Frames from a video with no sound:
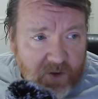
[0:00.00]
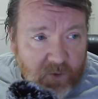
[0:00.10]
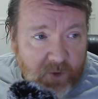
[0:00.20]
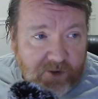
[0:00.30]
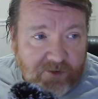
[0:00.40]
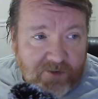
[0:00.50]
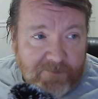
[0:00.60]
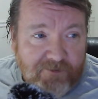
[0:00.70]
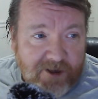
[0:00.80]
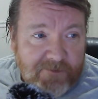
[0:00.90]
which,
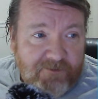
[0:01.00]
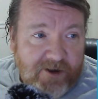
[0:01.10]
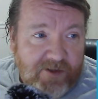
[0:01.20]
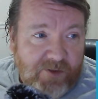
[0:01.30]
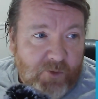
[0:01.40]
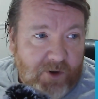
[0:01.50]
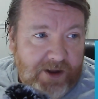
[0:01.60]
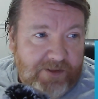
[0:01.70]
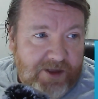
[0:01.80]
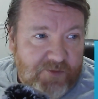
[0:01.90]
surprise, surprise, is
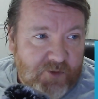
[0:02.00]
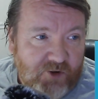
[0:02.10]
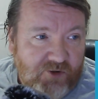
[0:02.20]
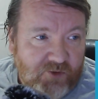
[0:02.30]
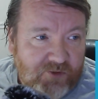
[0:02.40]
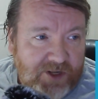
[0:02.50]
why these modules